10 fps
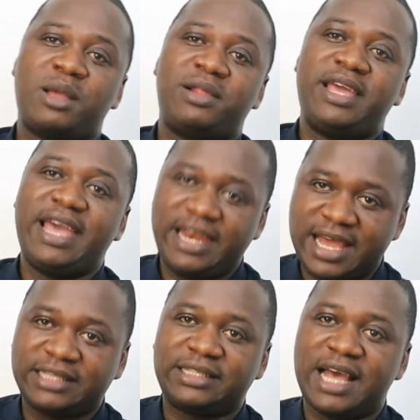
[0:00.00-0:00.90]
The
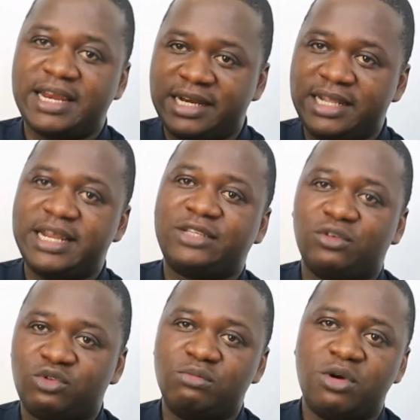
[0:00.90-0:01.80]
headers are the leaders
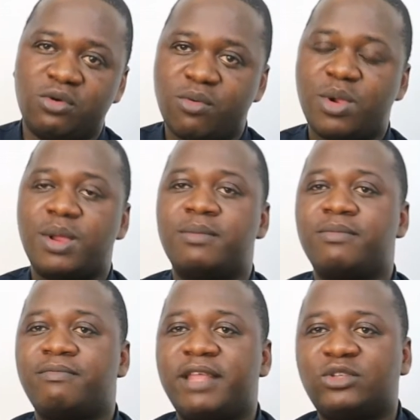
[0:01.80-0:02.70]
of tomorrow.
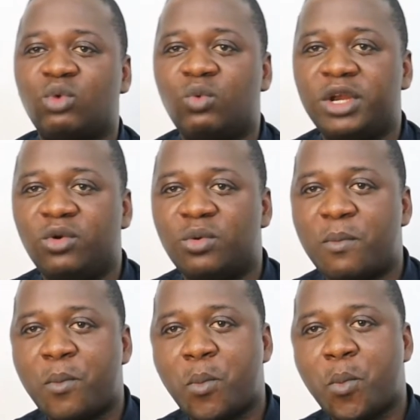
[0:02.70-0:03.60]
That's what we know.
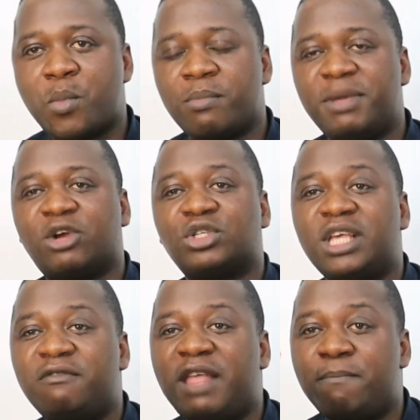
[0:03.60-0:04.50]
Because
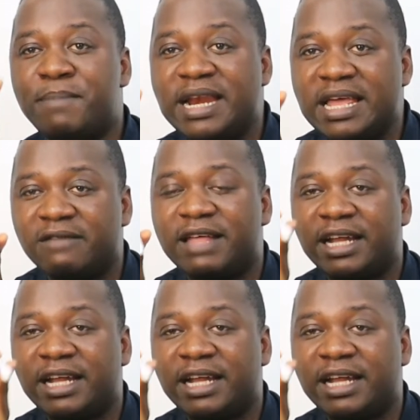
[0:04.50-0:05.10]
if they believe